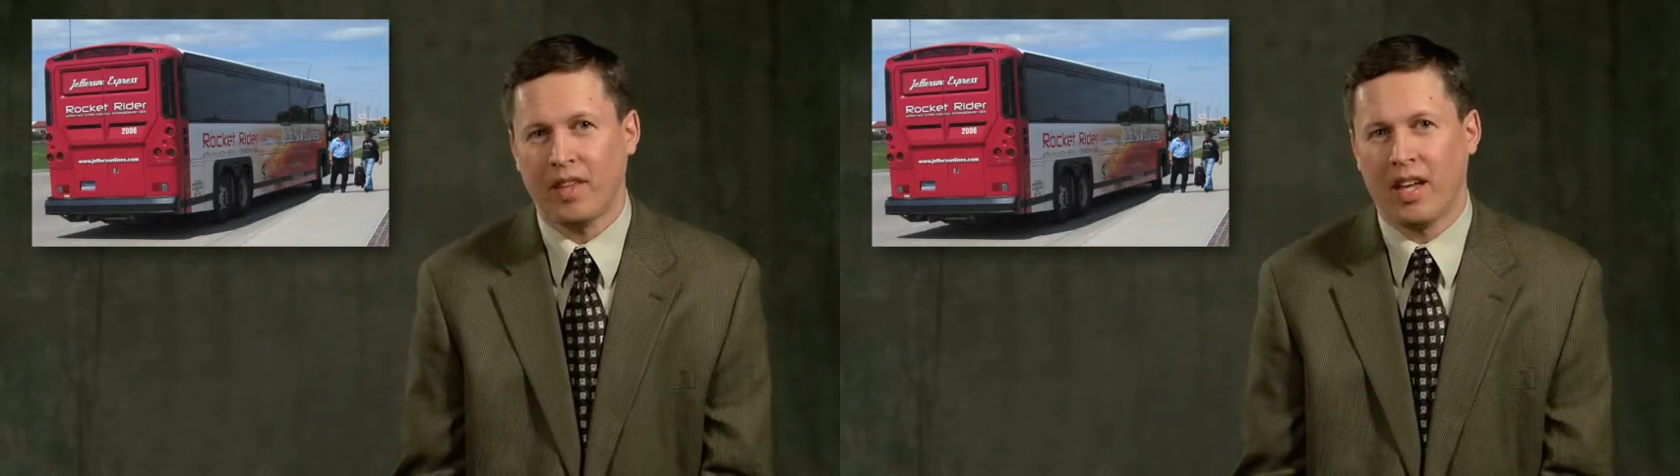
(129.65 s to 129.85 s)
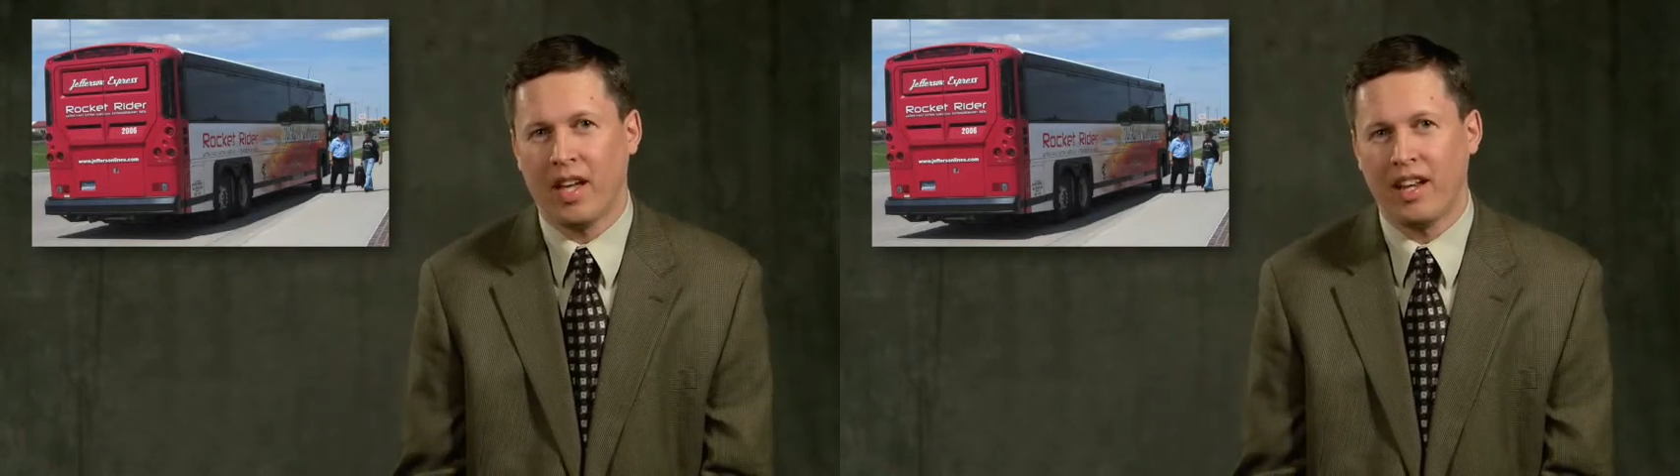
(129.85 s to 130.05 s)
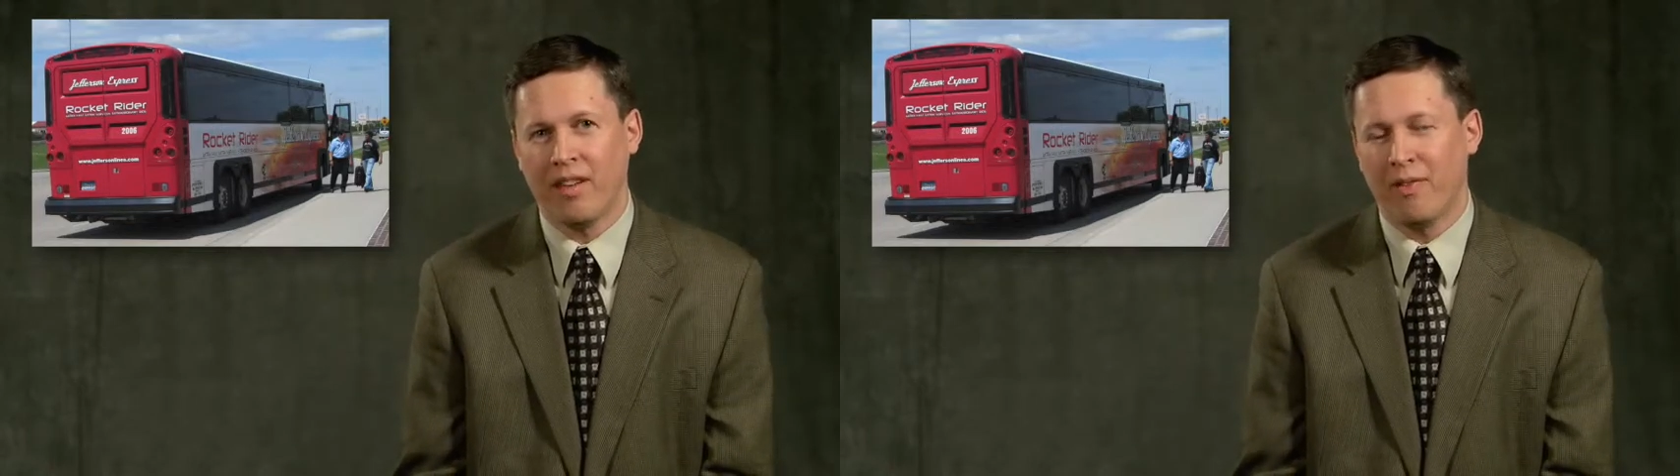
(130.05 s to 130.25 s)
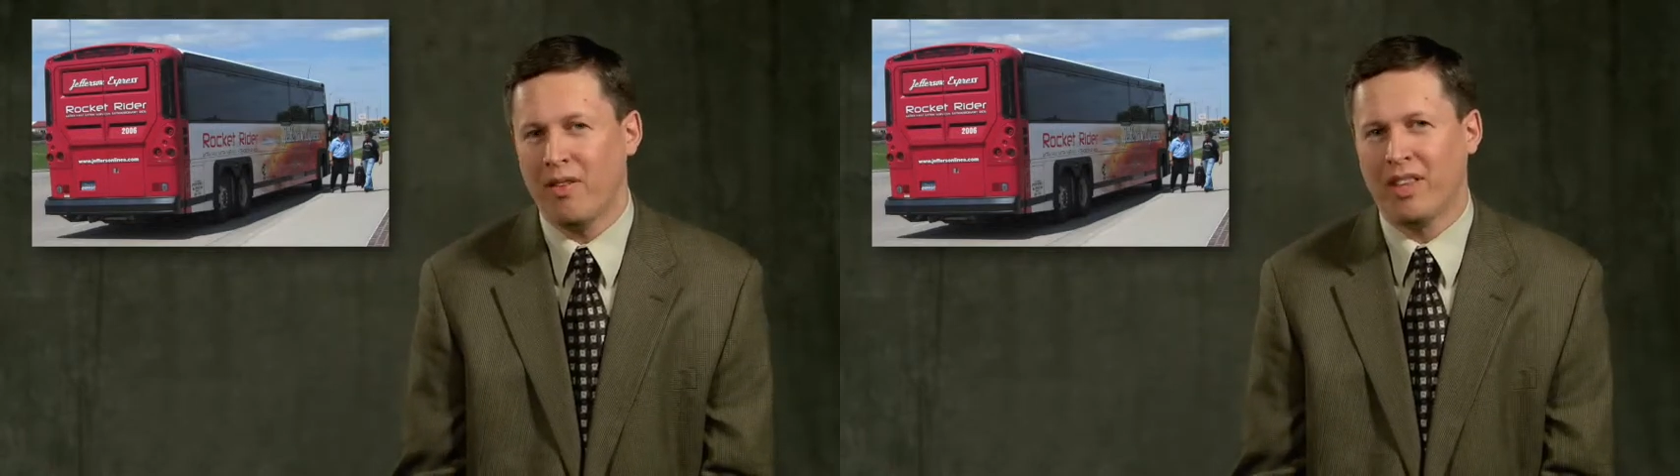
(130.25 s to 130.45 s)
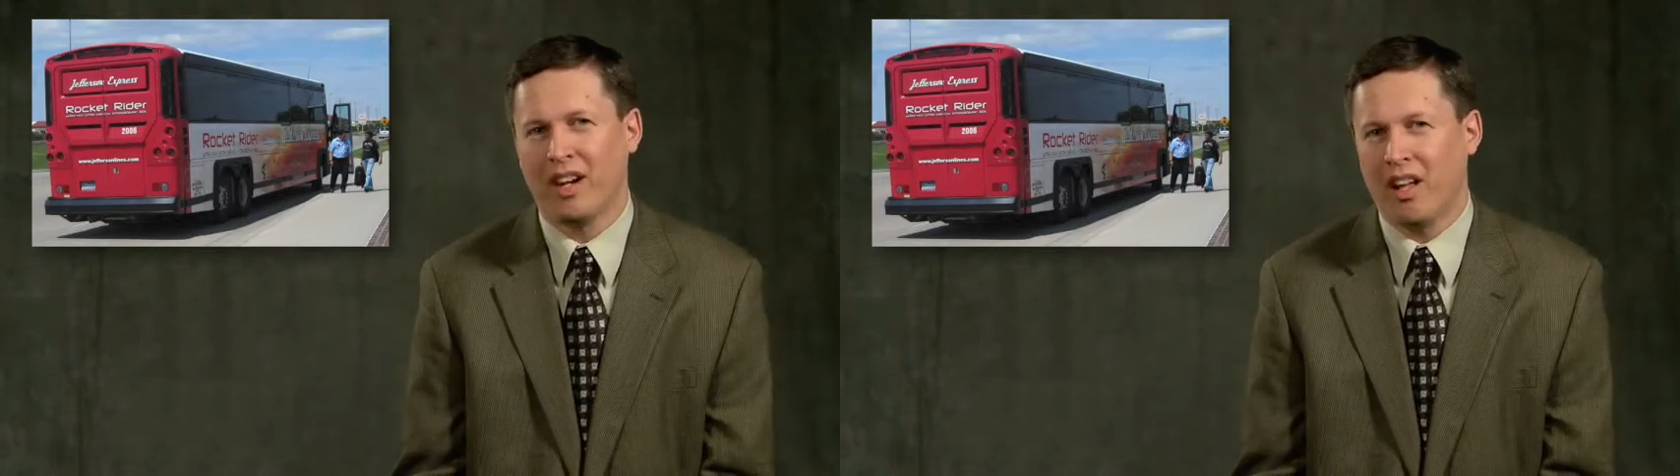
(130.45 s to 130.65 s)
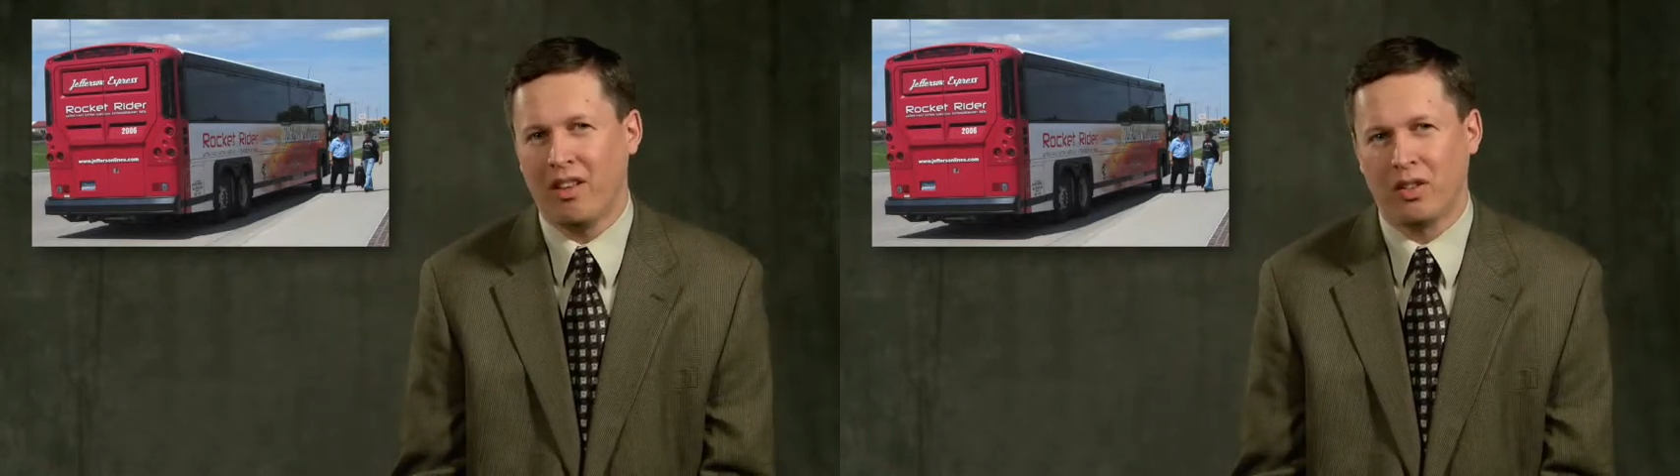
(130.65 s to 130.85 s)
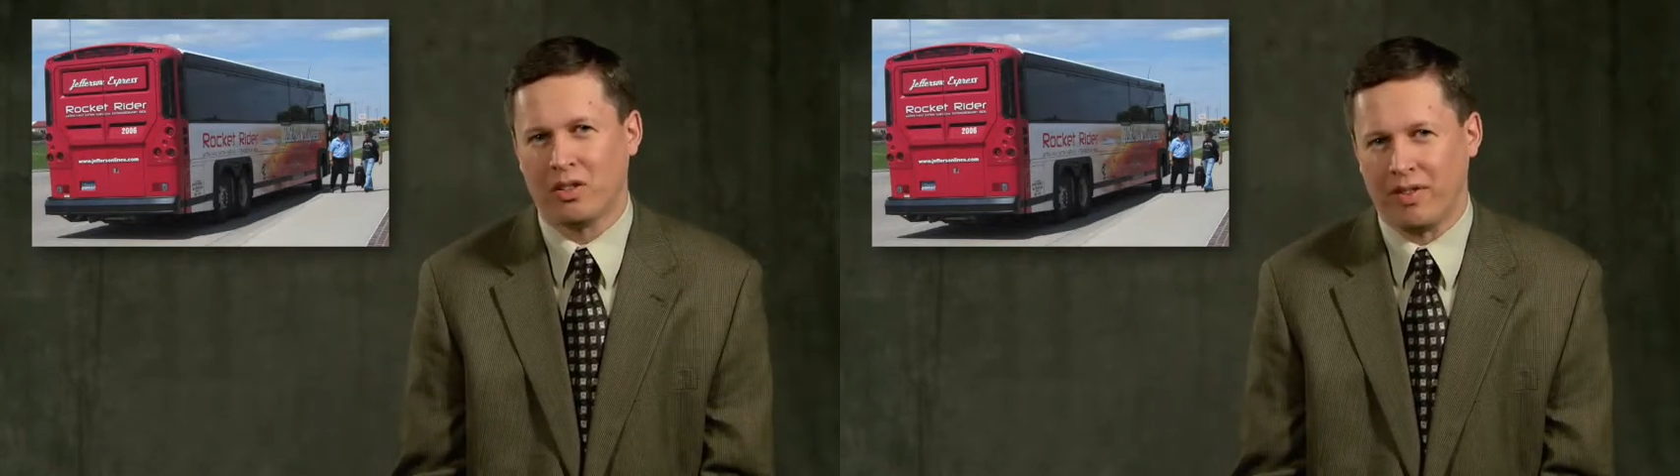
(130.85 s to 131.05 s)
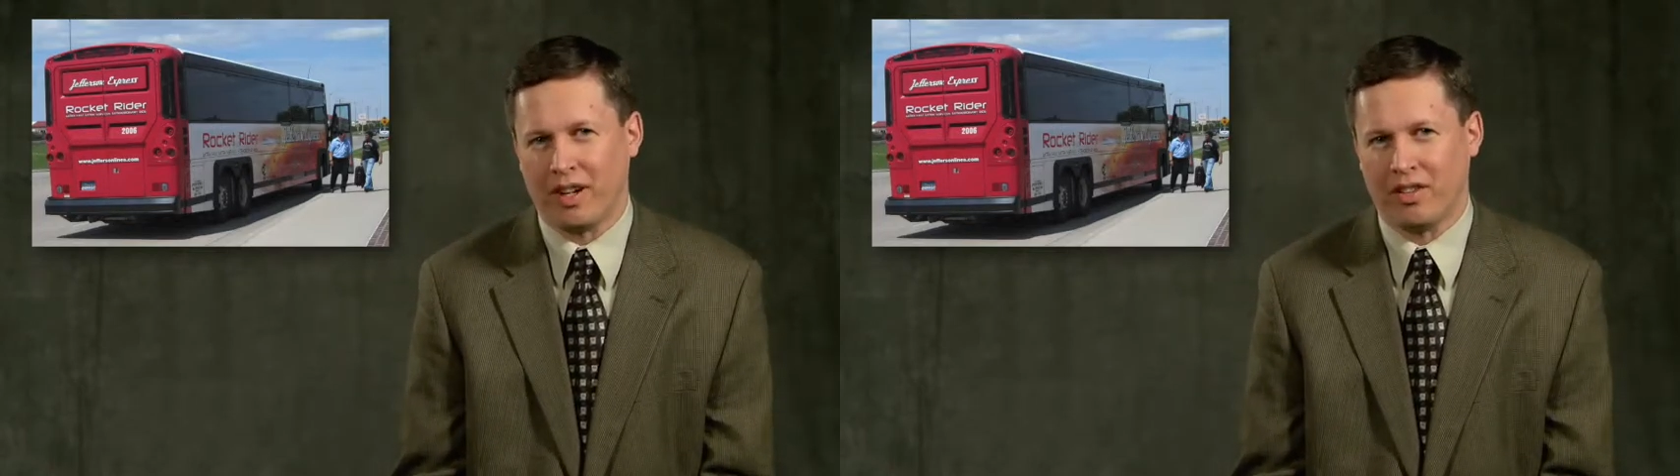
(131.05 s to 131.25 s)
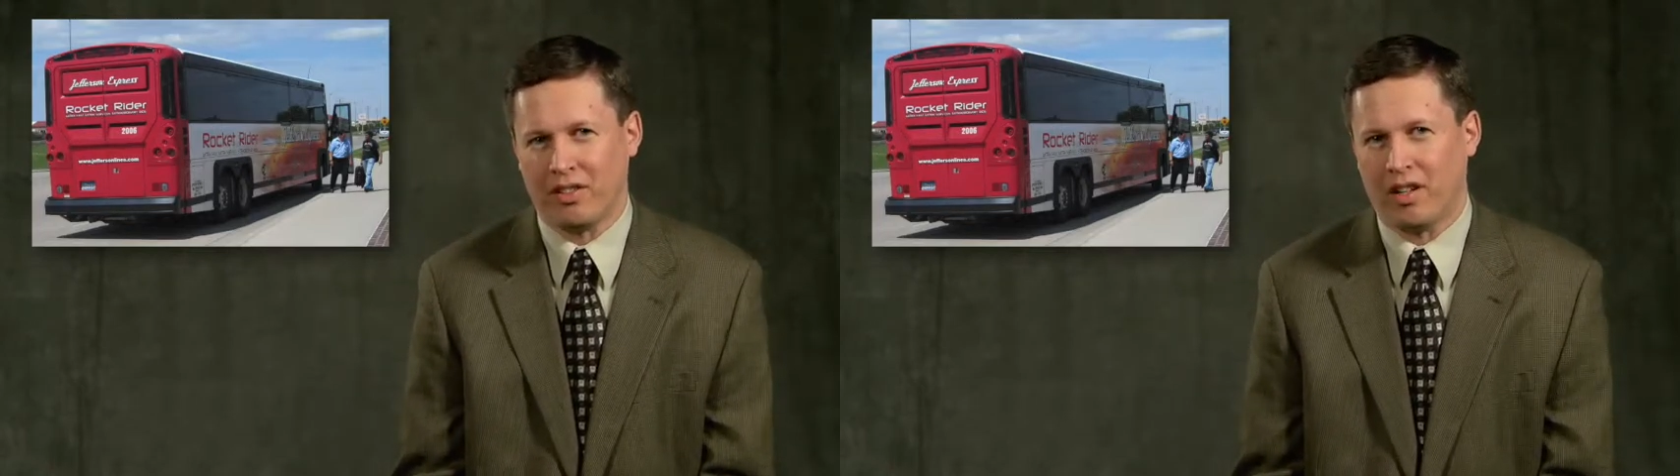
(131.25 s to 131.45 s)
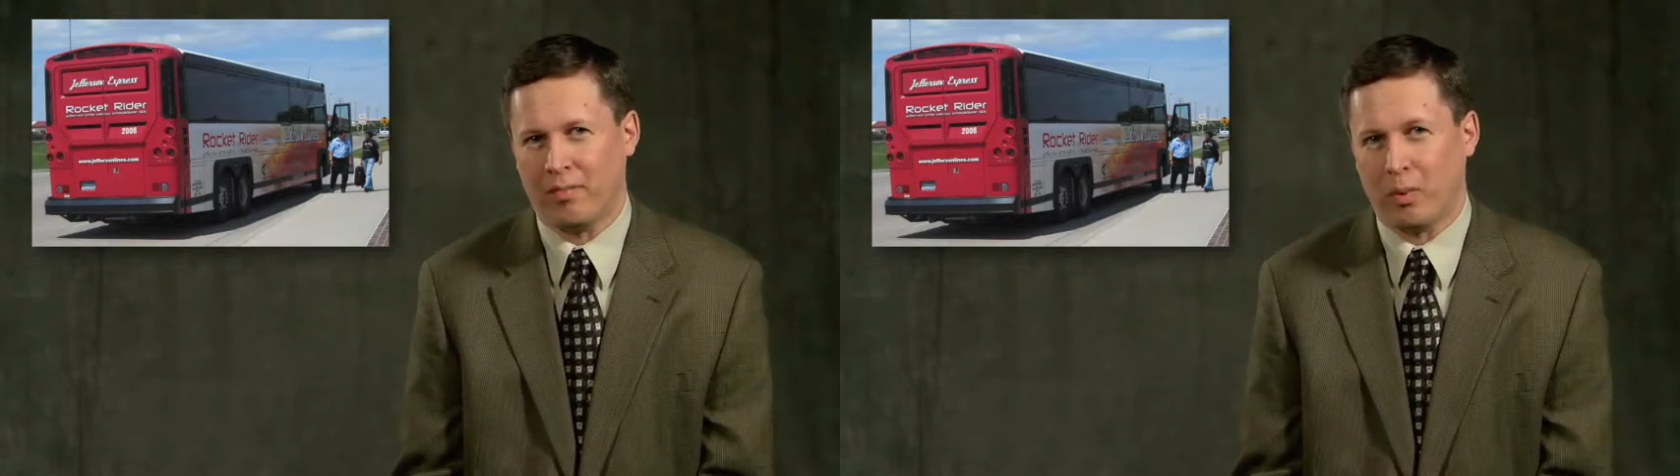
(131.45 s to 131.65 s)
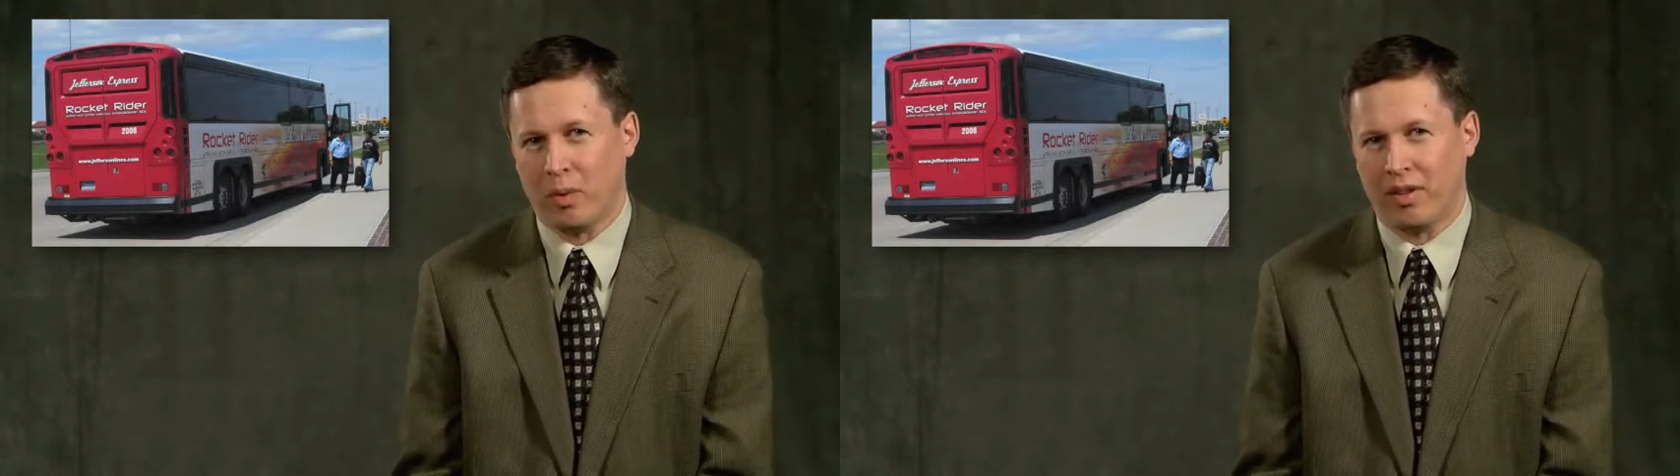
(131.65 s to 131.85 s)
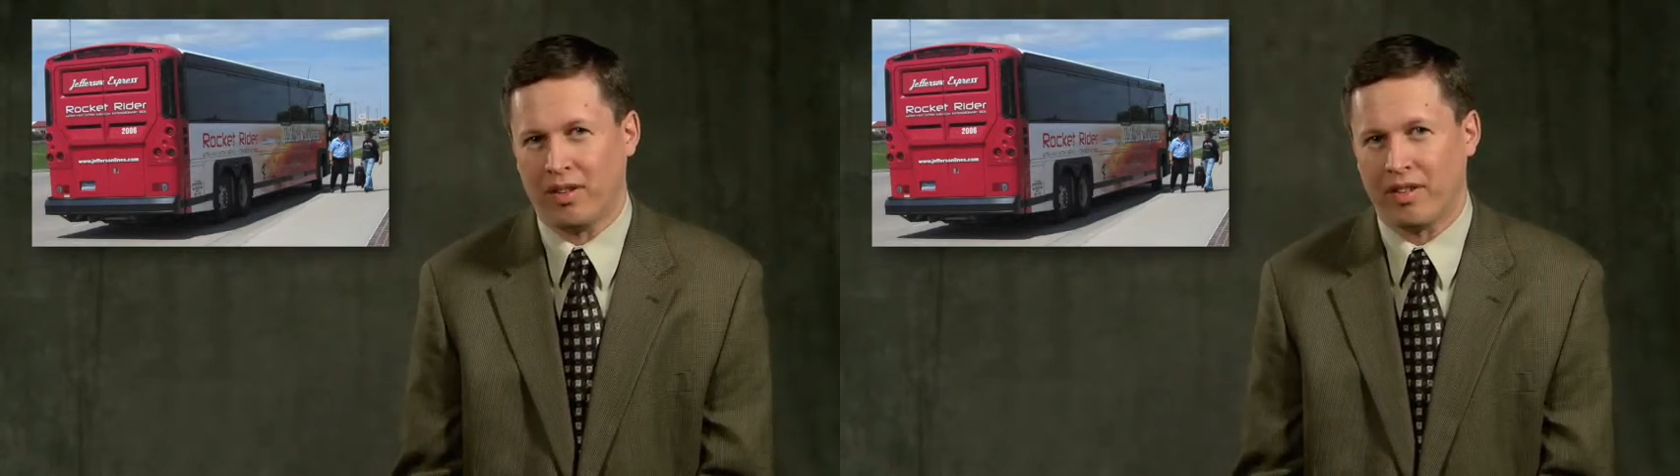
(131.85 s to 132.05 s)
And I found that all of those factors are important.